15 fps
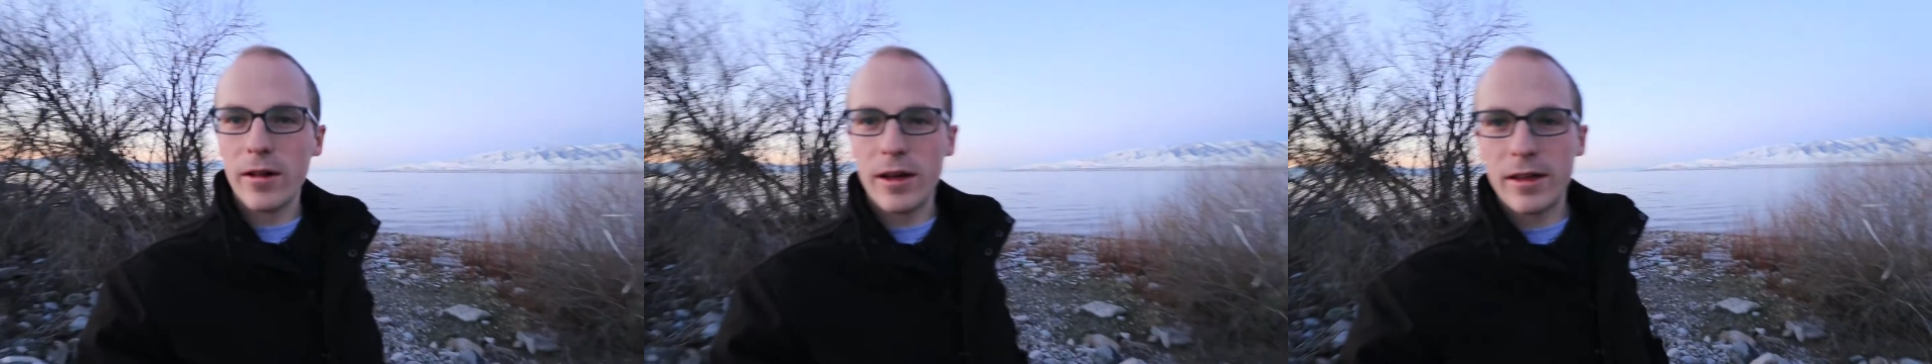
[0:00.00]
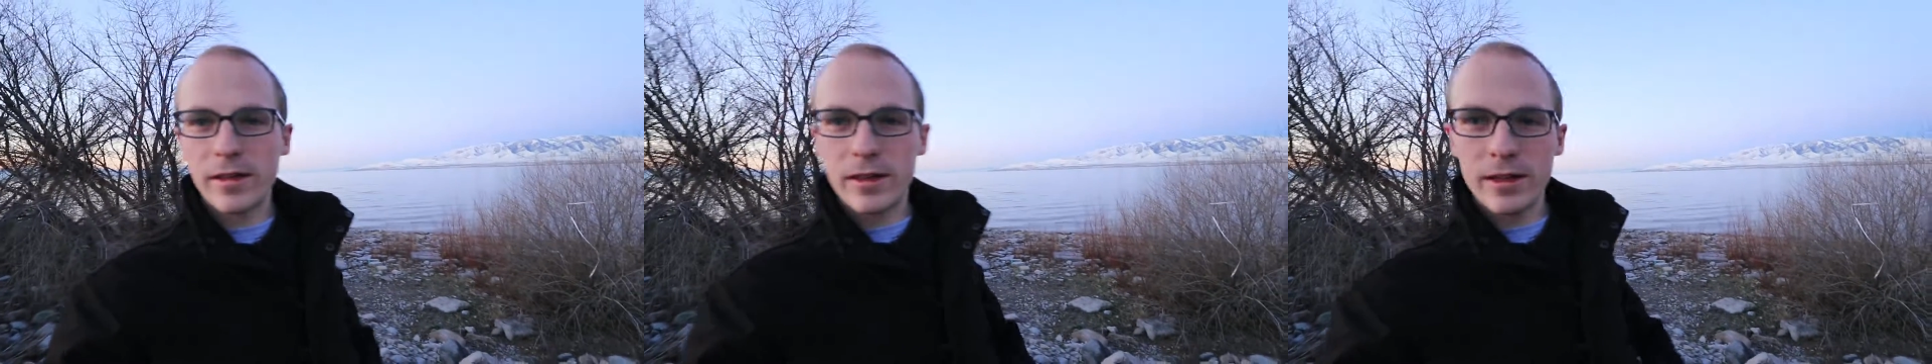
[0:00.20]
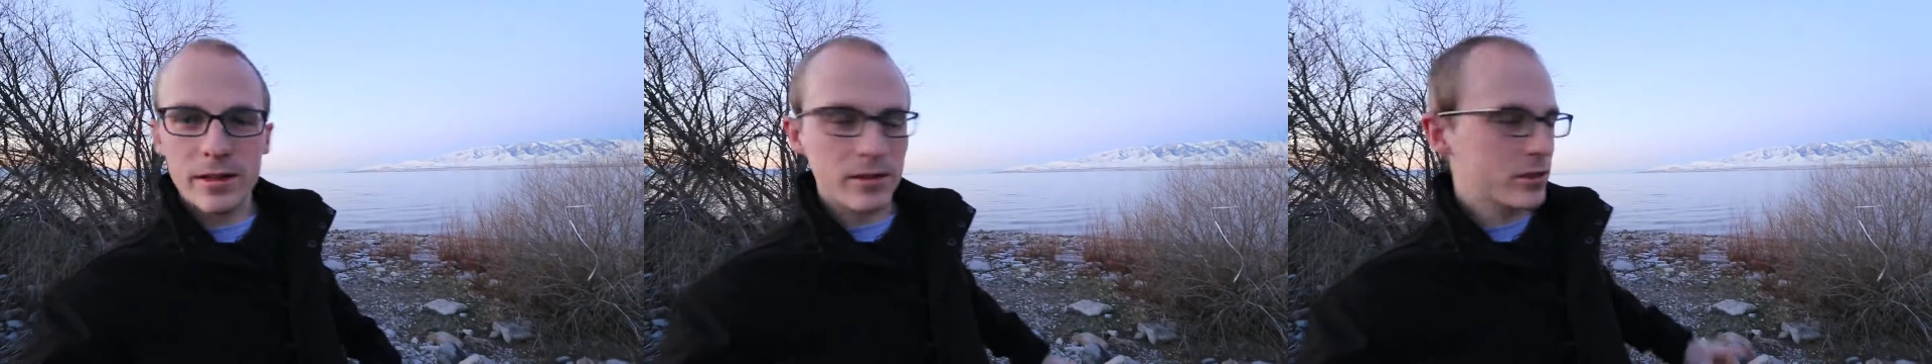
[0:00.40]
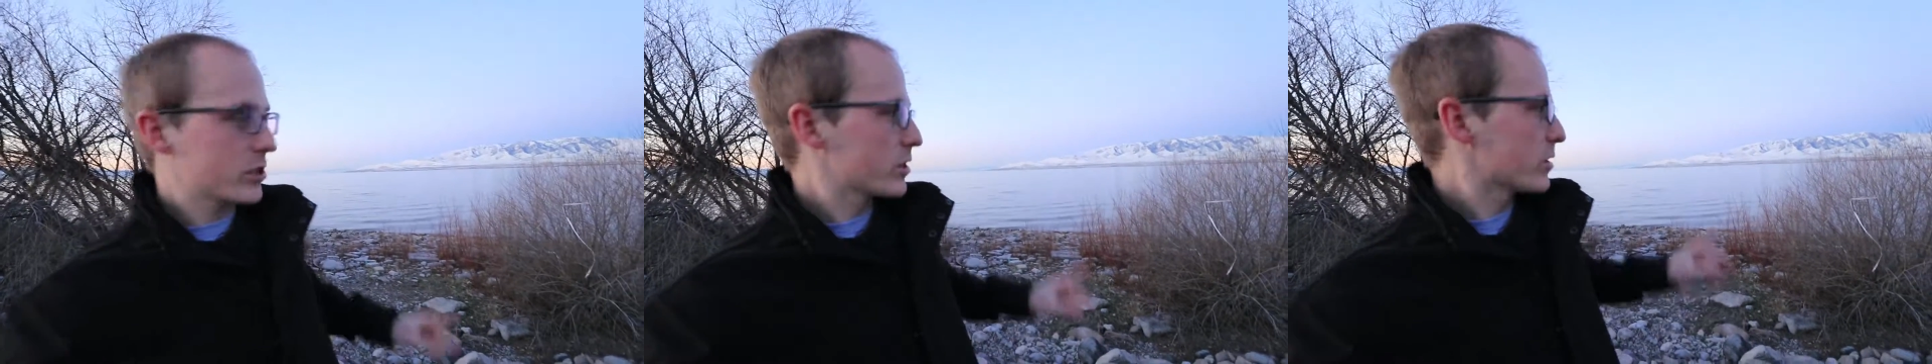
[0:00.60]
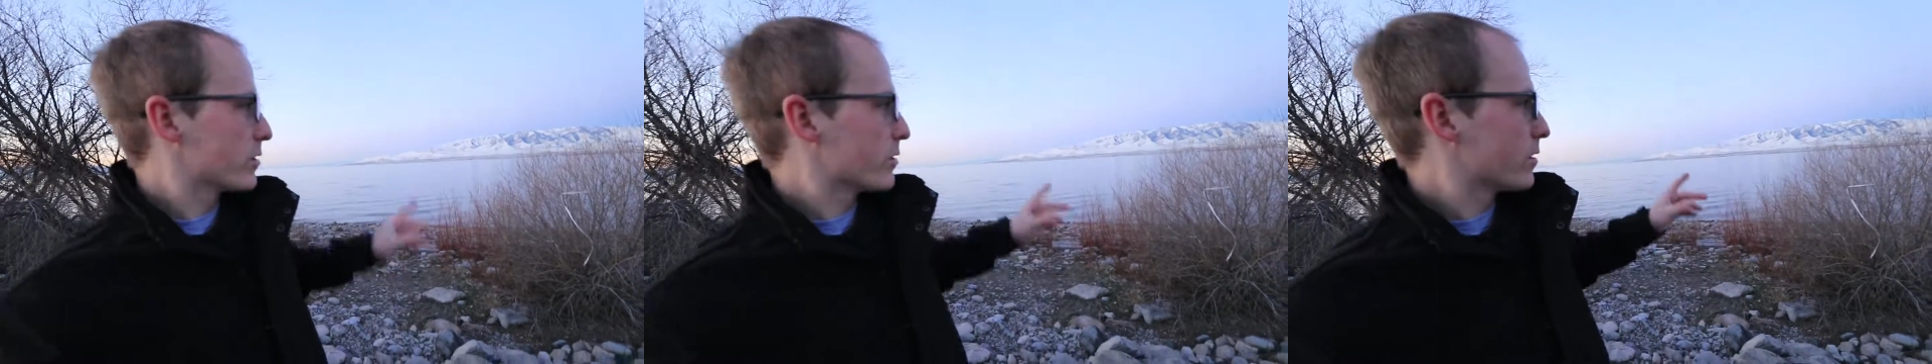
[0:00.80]
I think I'll
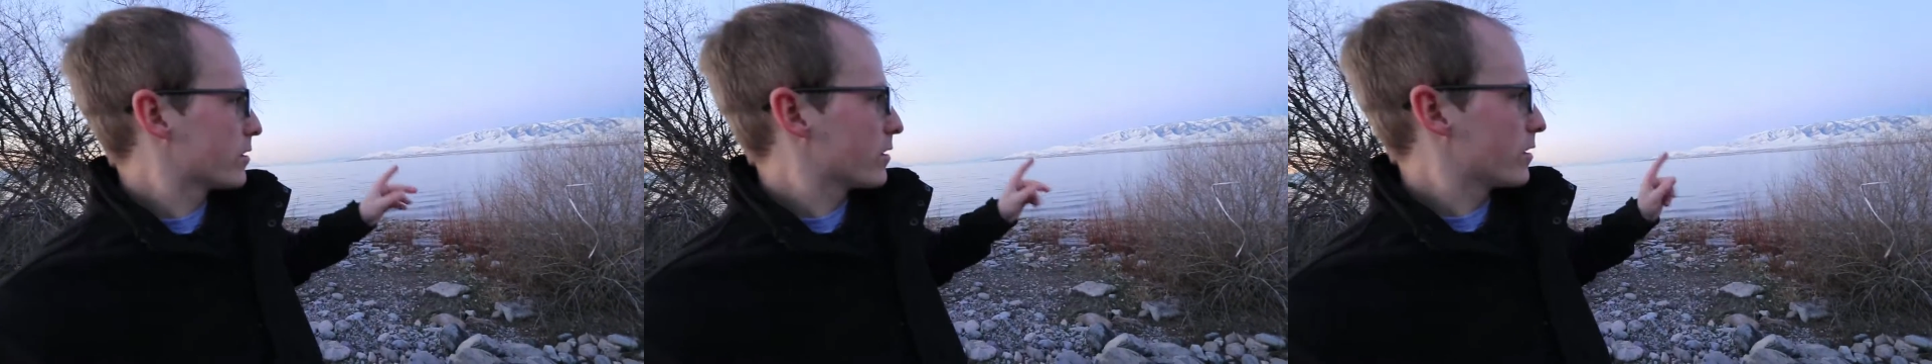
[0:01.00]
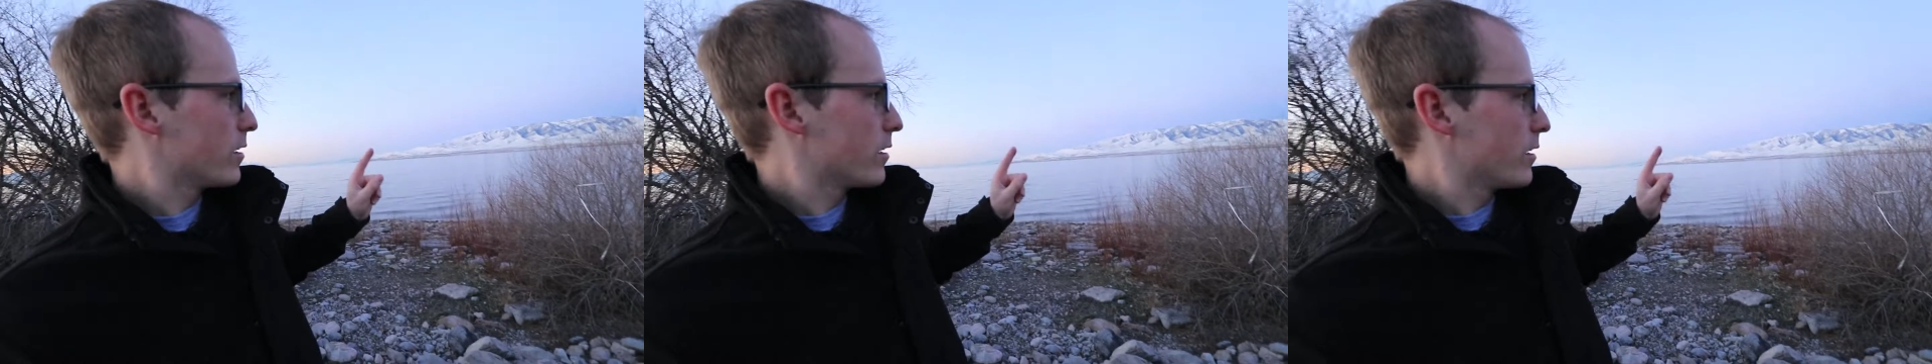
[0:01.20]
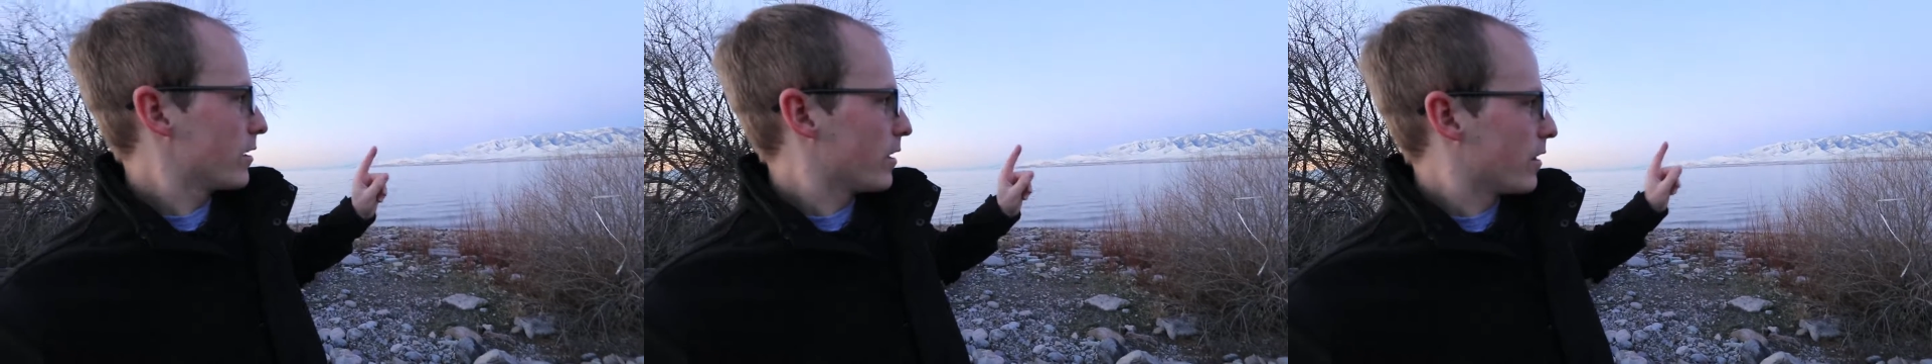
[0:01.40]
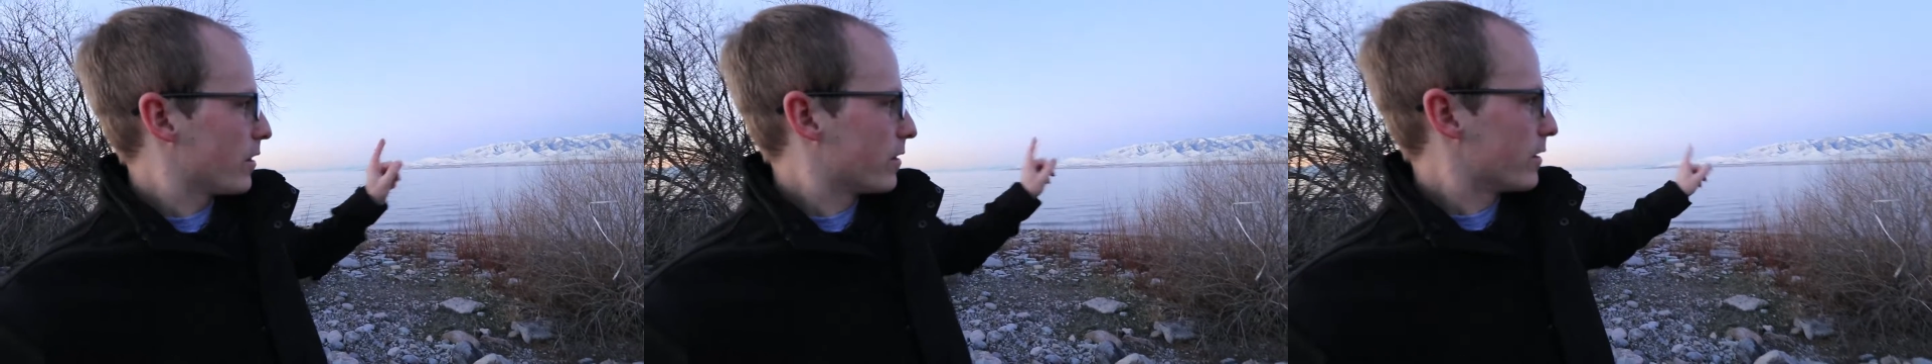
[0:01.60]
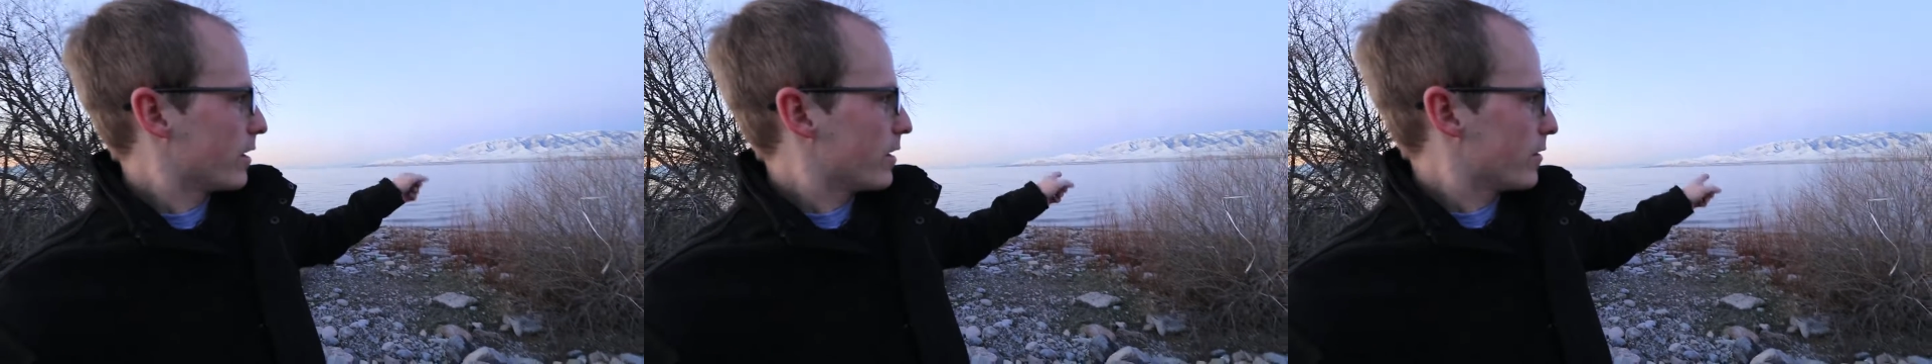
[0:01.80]
shoot
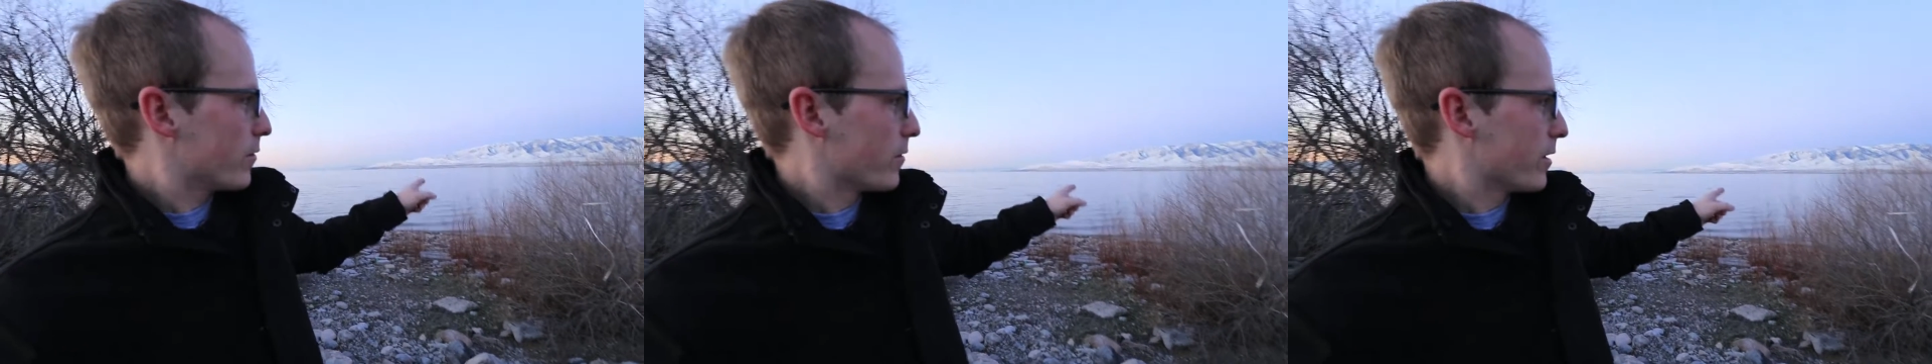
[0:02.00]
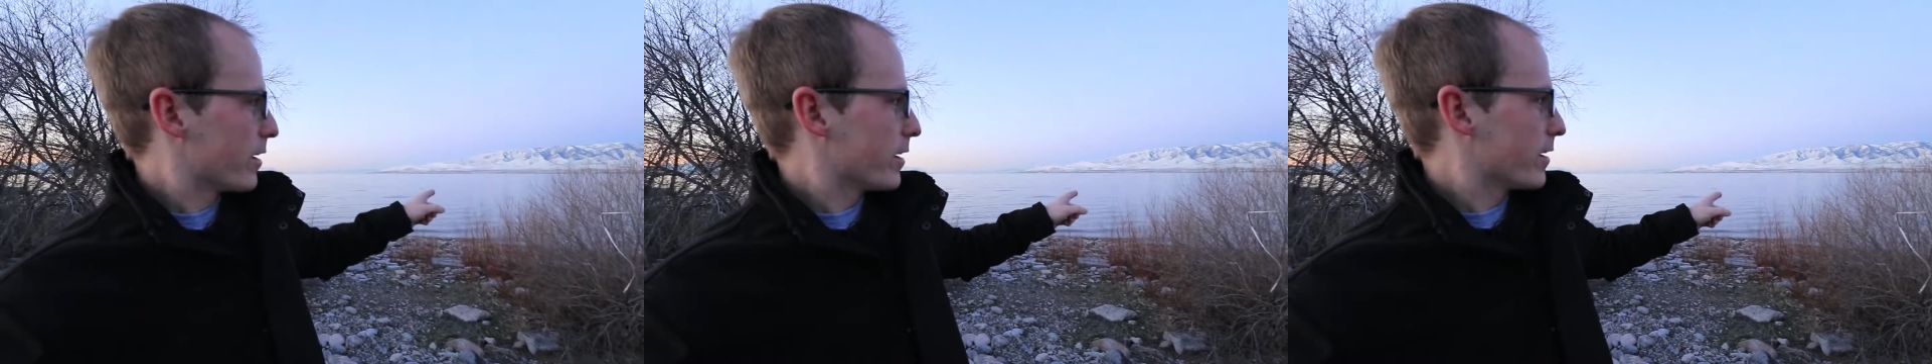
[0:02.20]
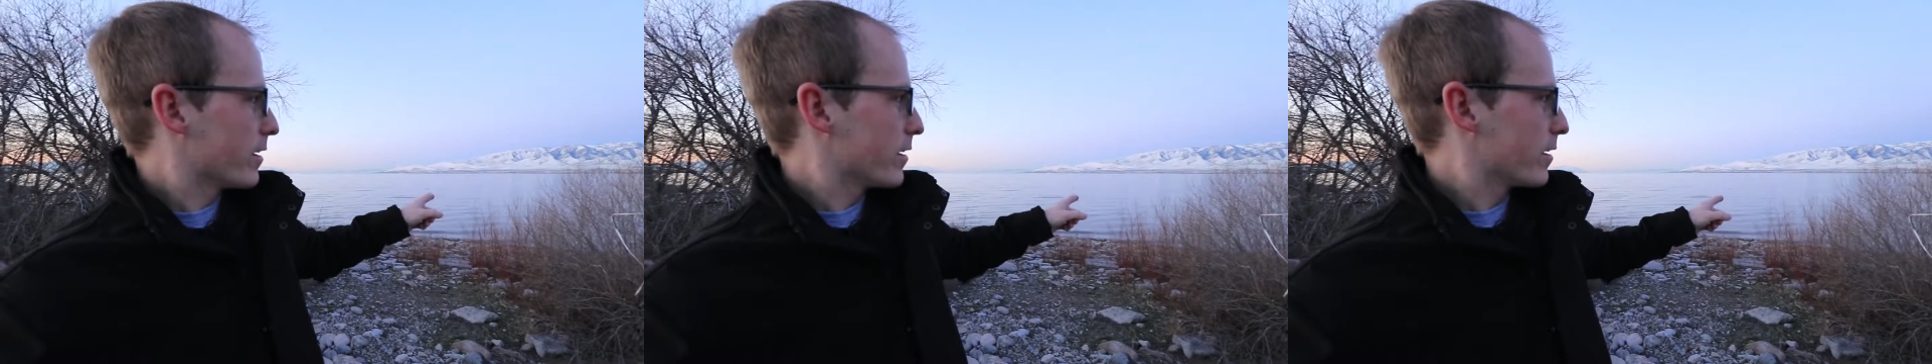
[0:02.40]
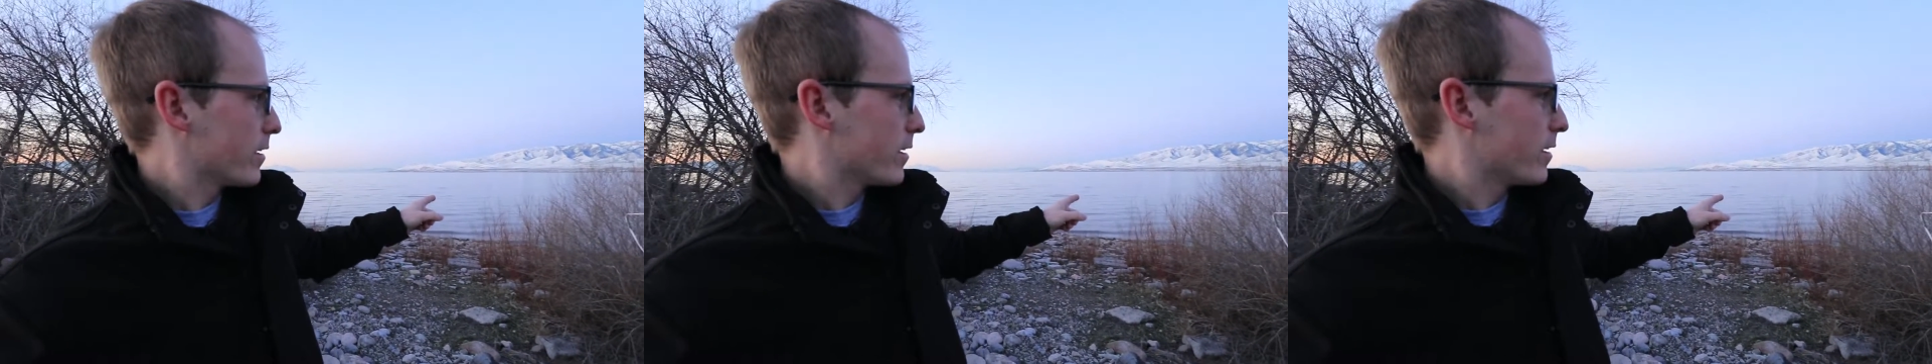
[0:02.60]
that way